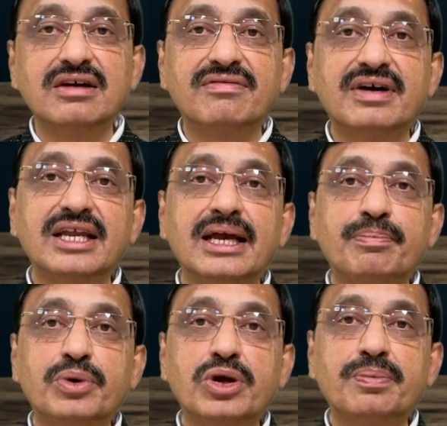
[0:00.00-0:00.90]
for
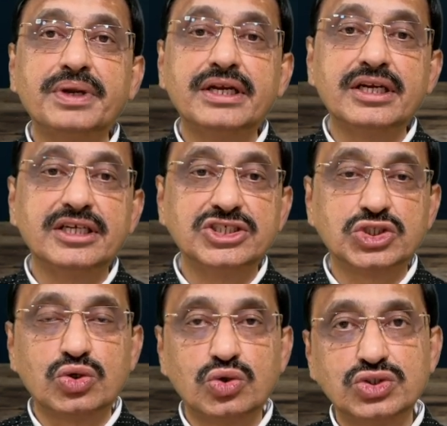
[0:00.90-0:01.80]
appropriate
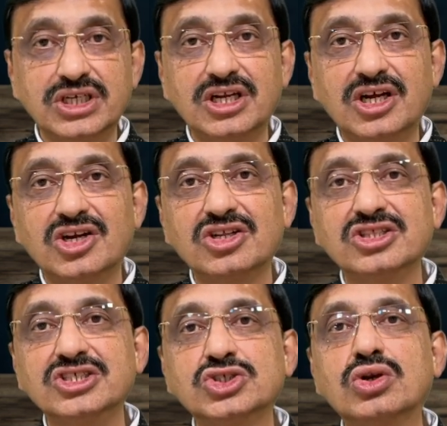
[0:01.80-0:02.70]
disclosure under
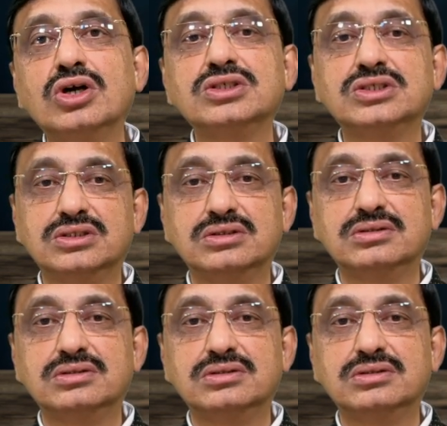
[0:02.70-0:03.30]
this clause.